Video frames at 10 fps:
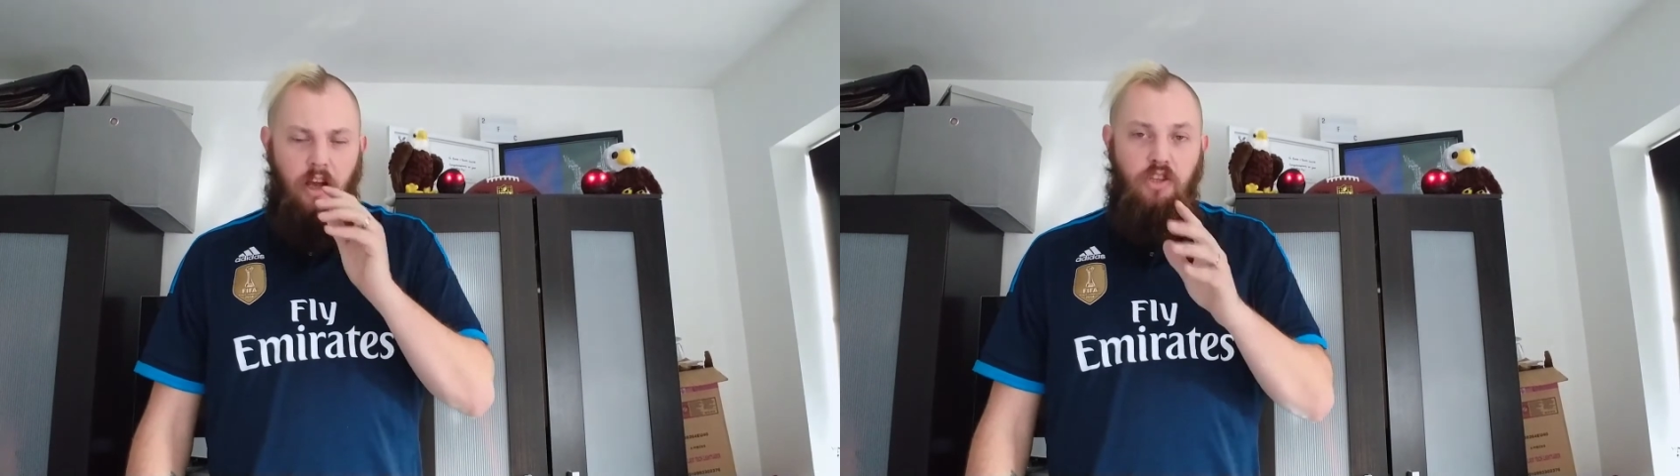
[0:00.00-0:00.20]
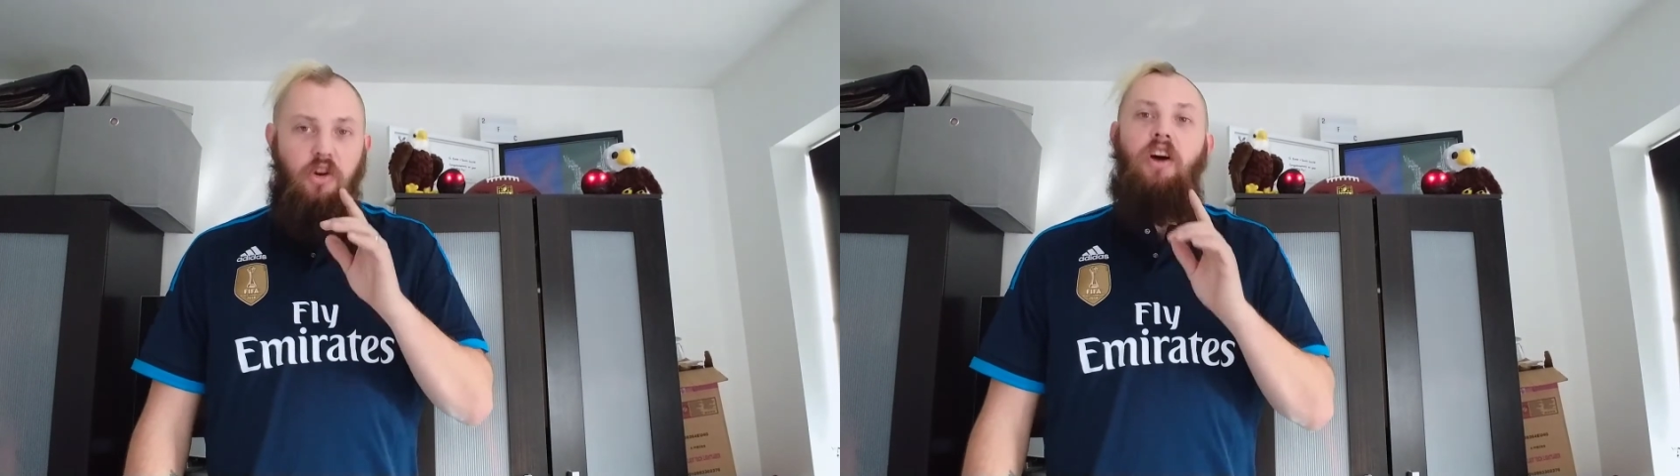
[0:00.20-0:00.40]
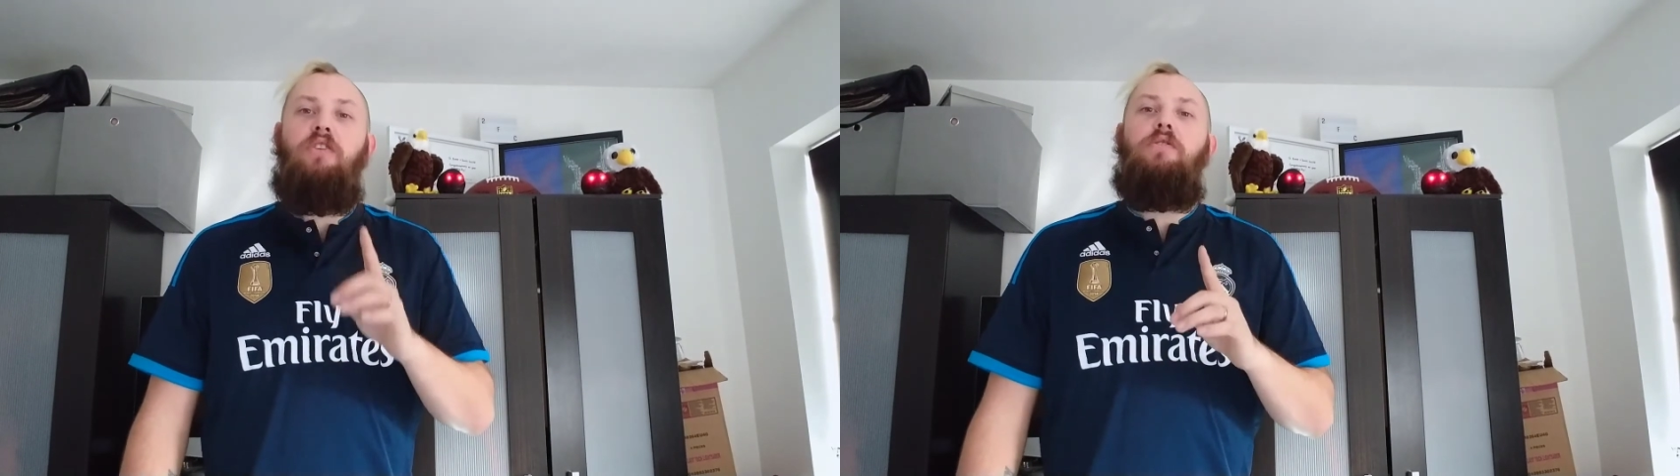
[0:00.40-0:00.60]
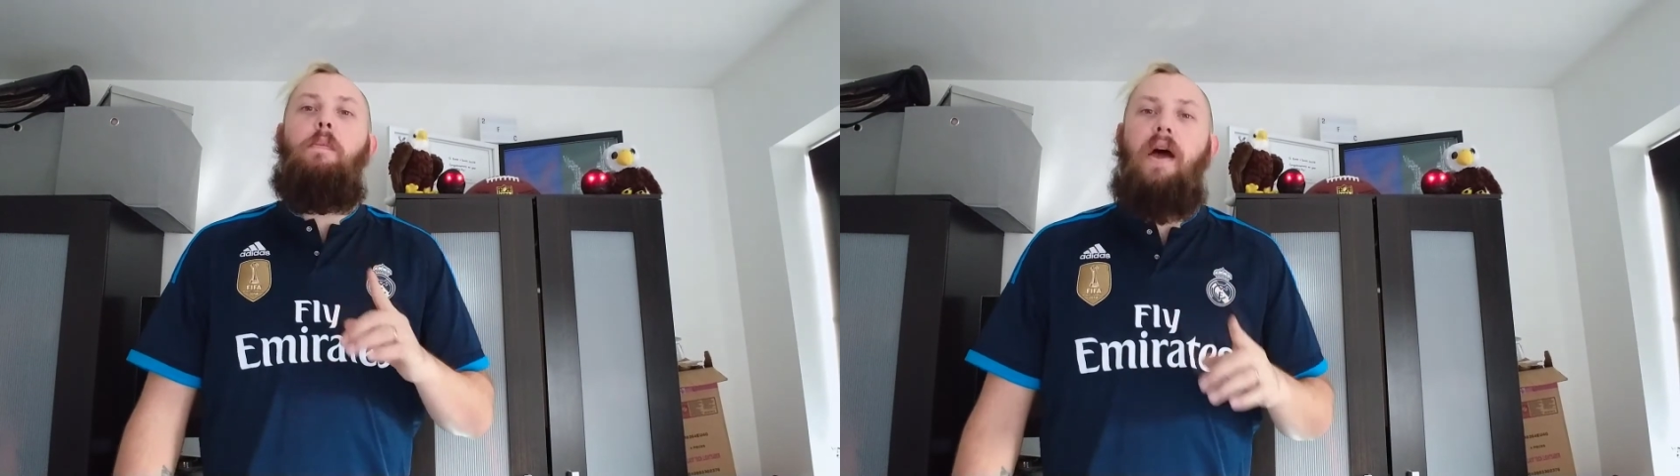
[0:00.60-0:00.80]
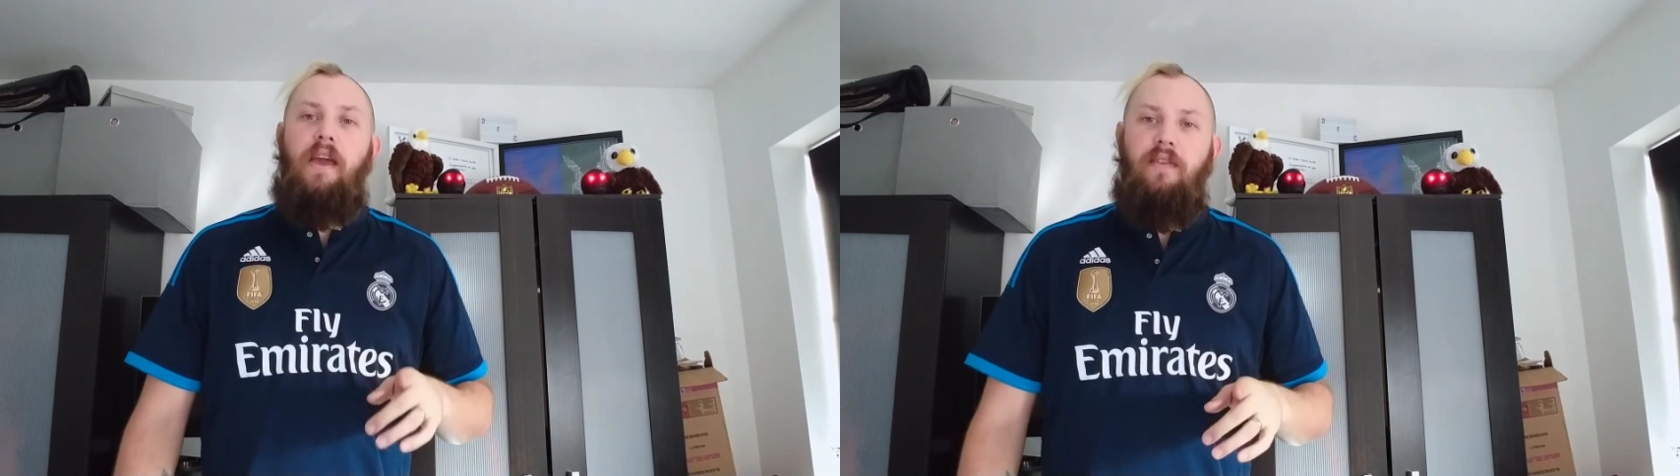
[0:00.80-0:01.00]
I try not to
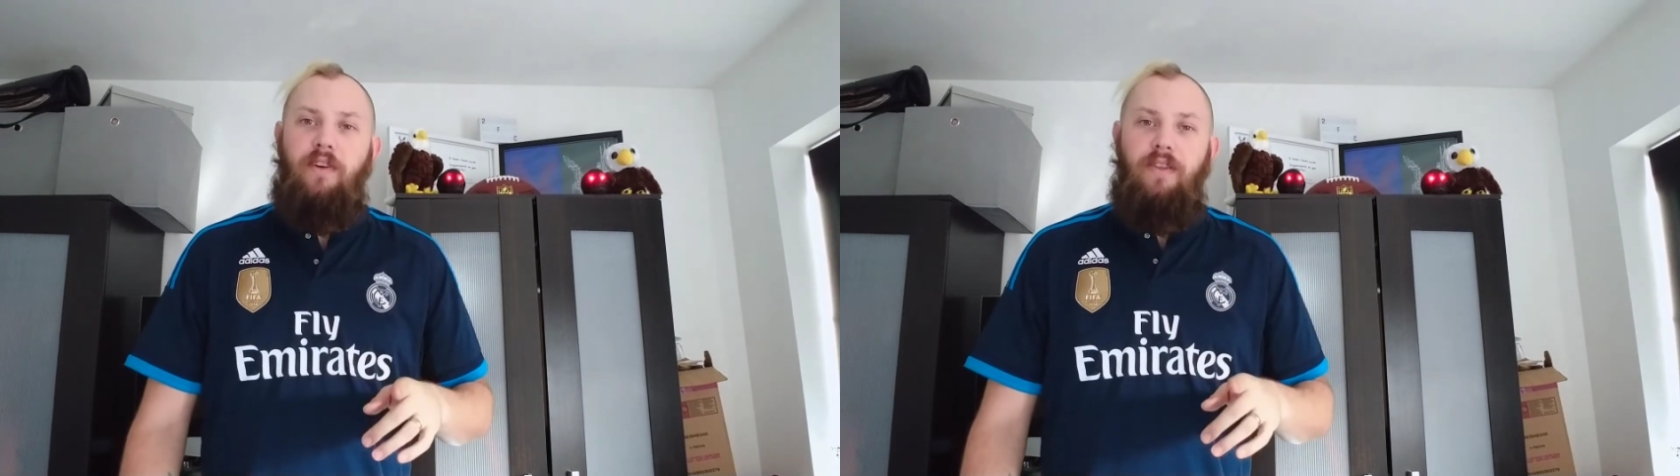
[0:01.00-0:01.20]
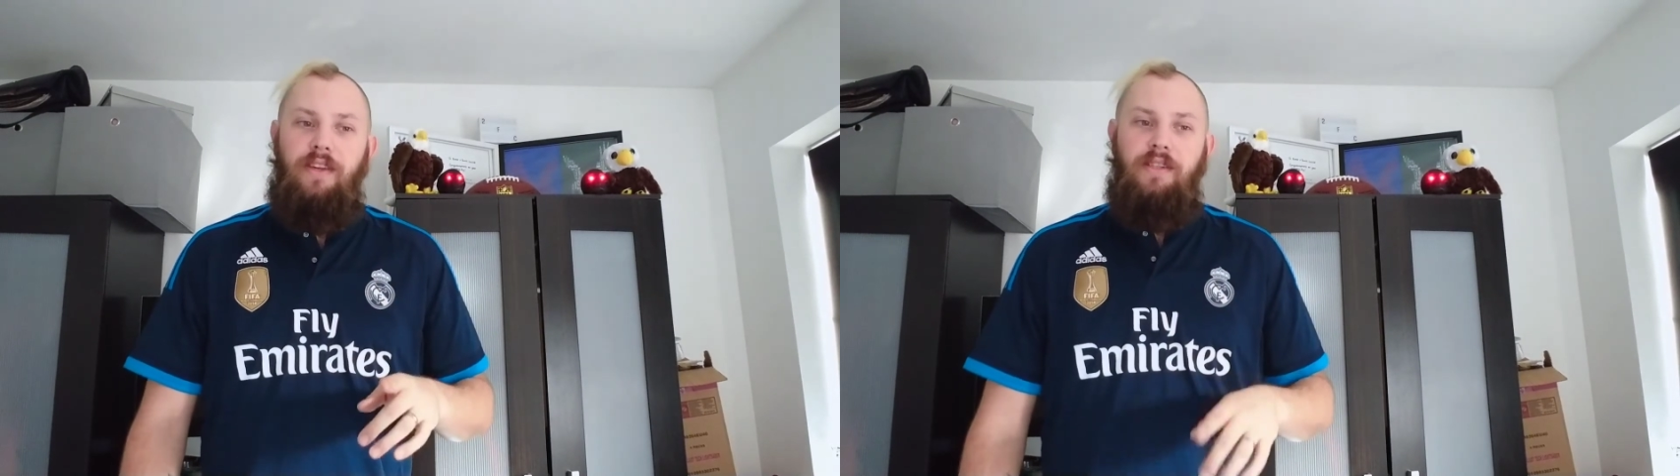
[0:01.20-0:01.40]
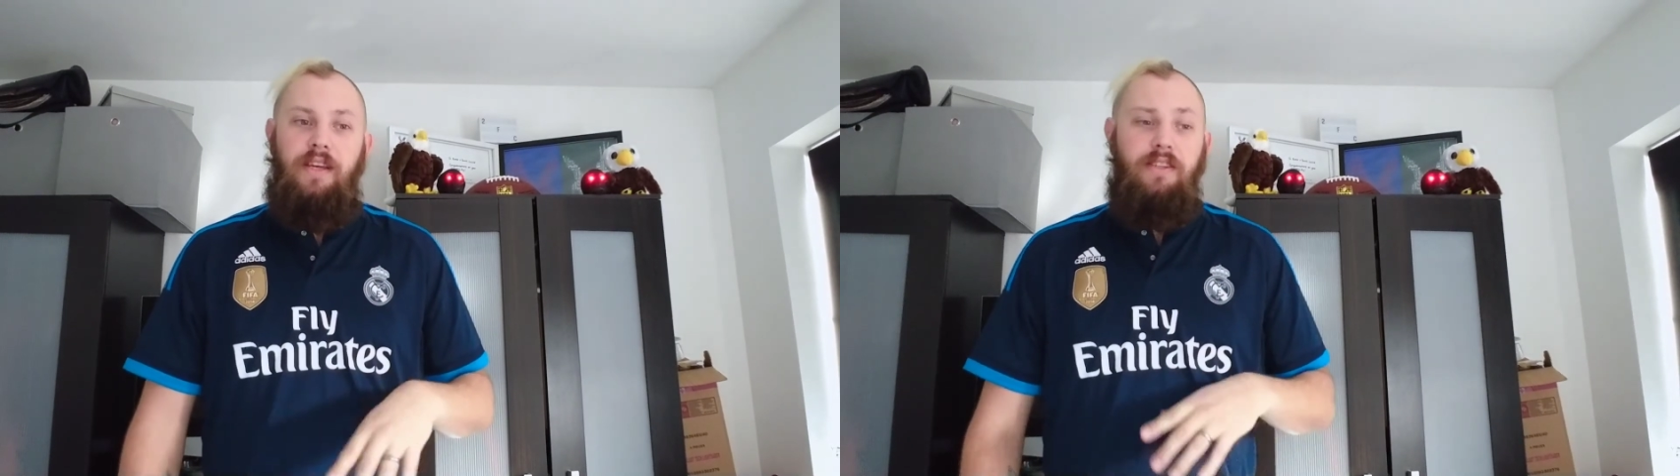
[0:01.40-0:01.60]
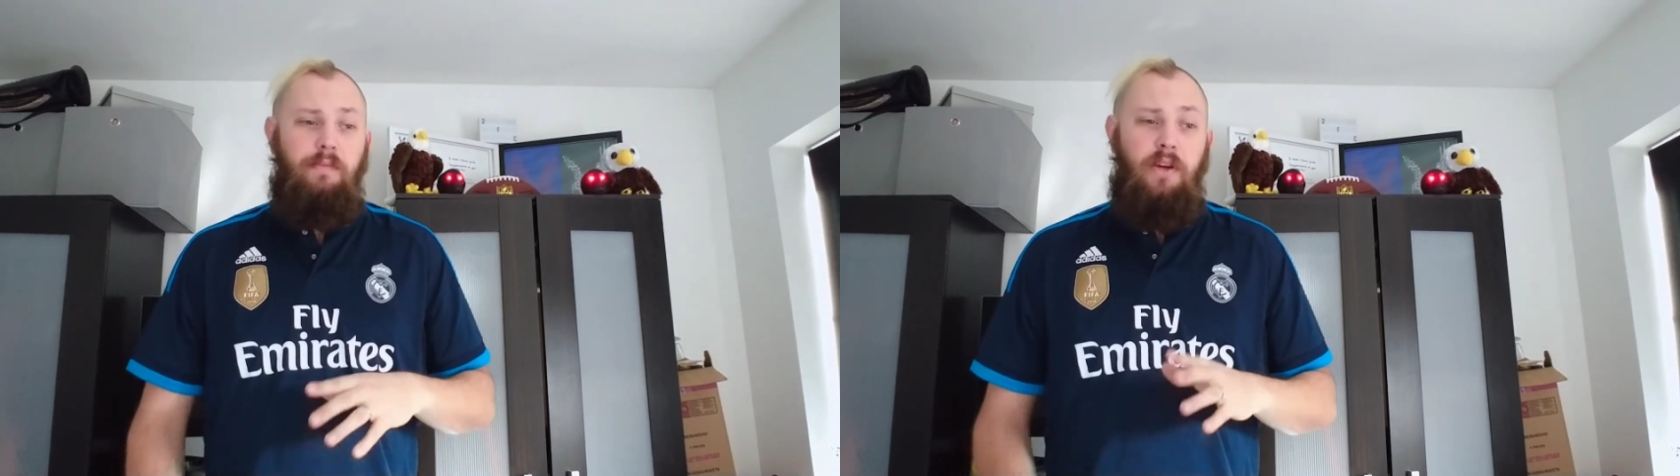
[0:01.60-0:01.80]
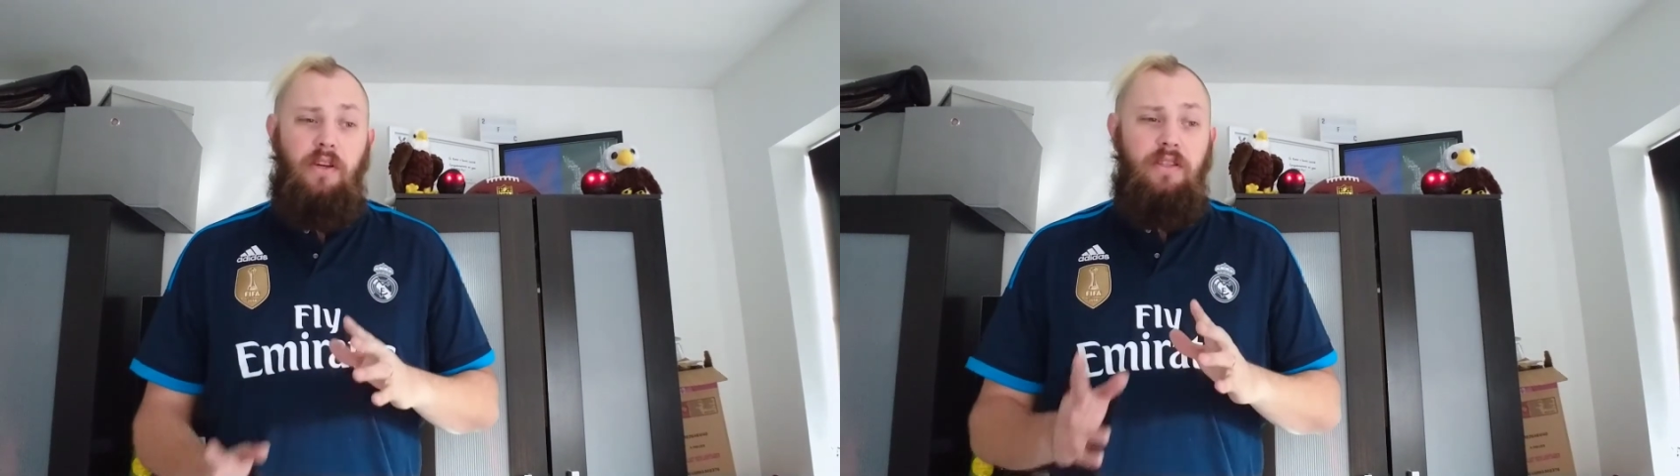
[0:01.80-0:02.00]
back Everton this season
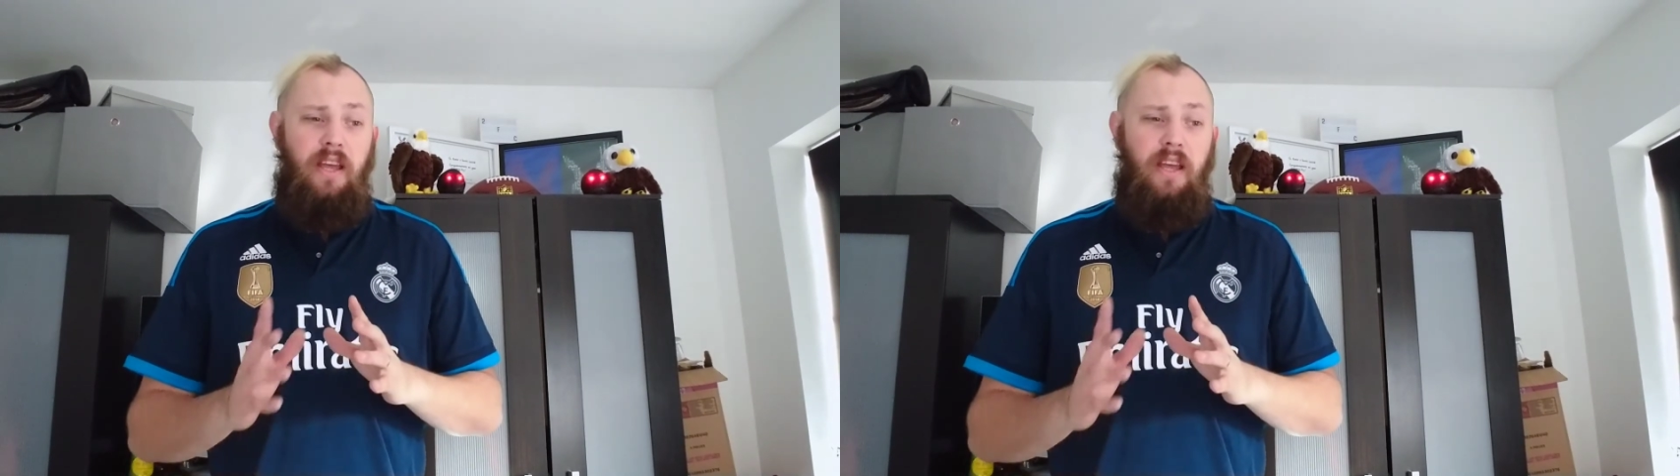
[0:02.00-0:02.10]
because